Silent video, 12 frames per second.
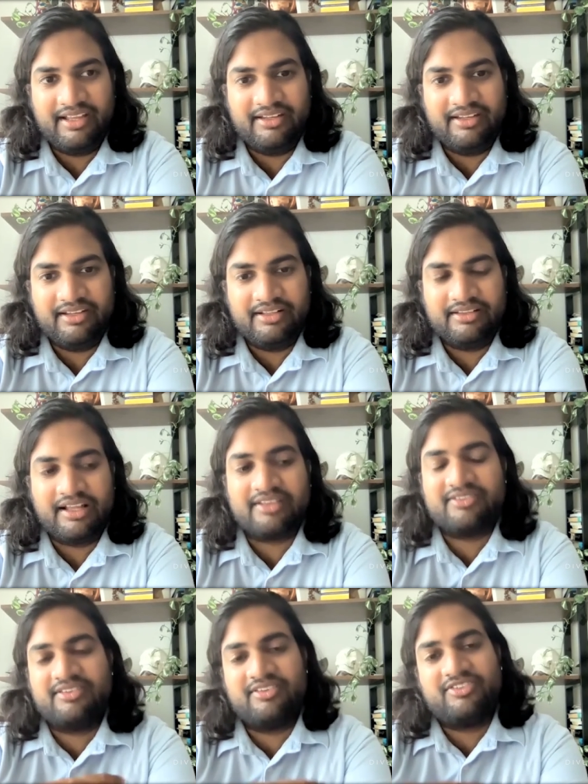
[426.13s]
And
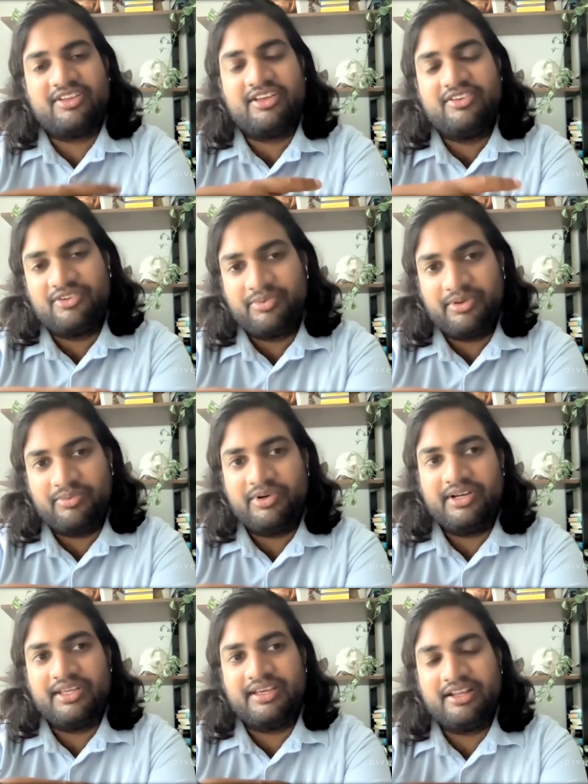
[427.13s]
that's the stage that we
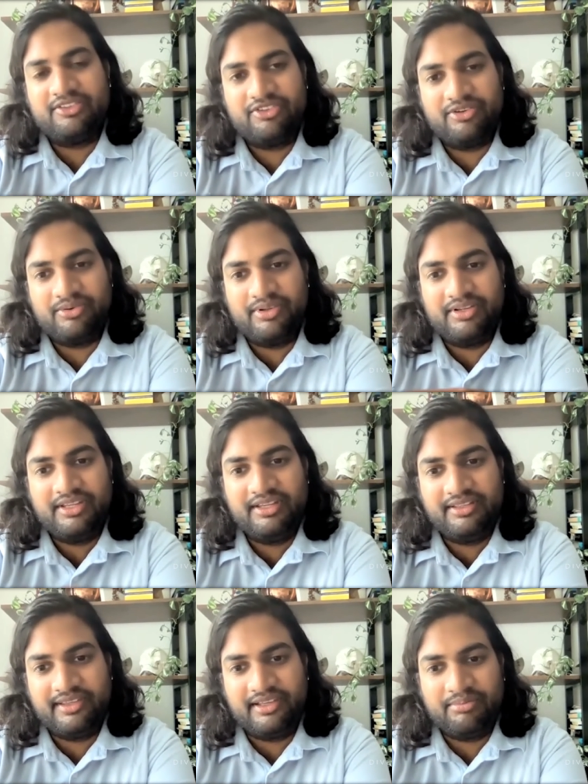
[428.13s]
want to get to in
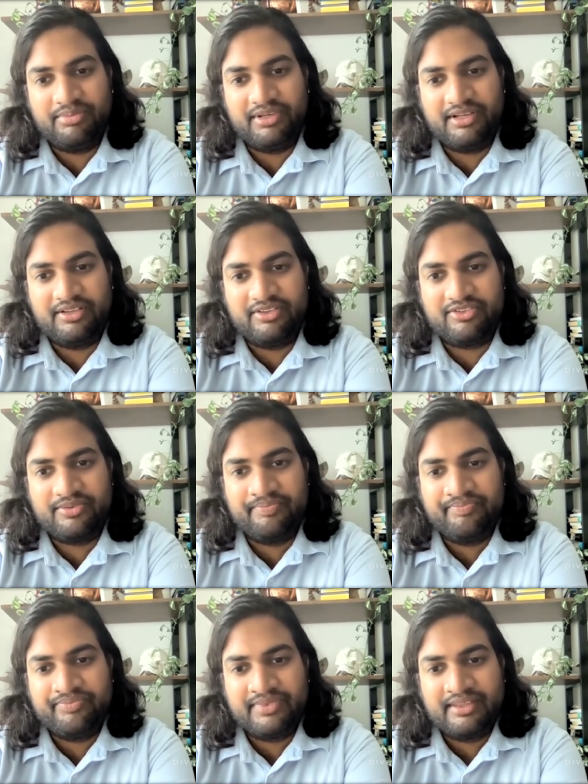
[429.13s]
healing, because
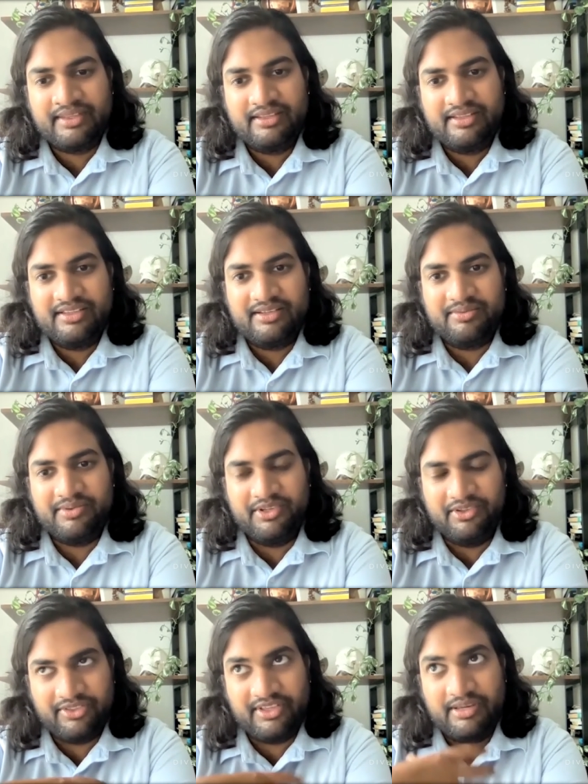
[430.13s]

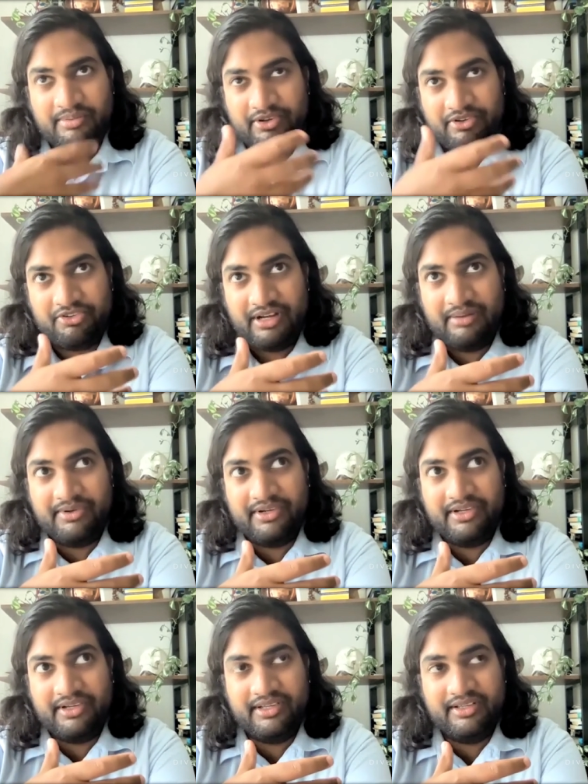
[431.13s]
when you think about
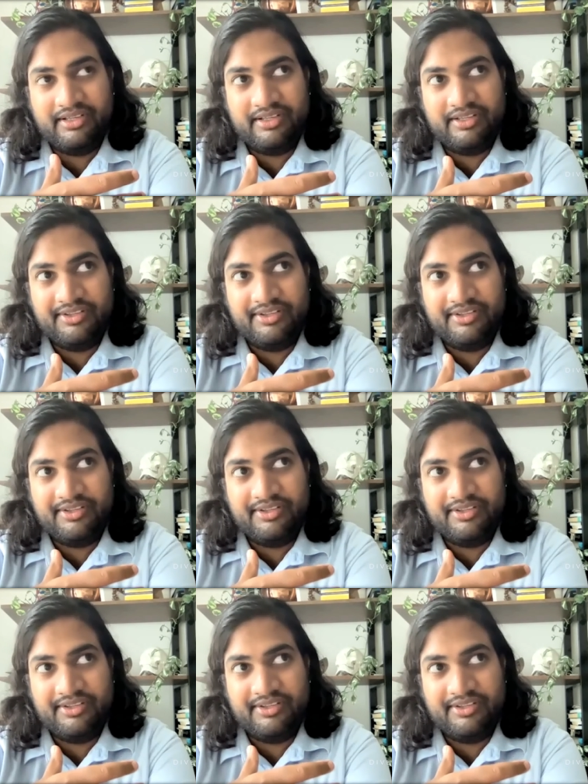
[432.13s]
trauma,